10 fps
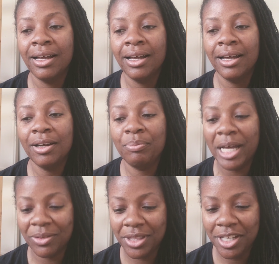
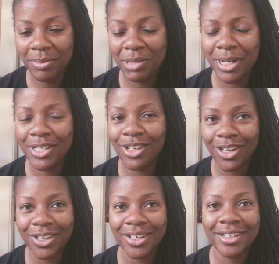about them, and my
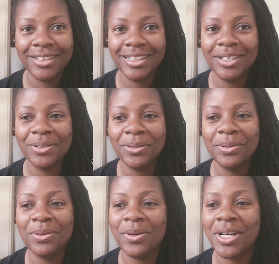daughter,
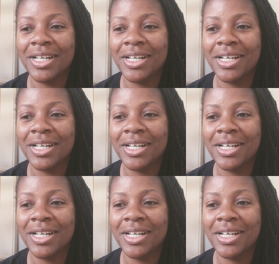who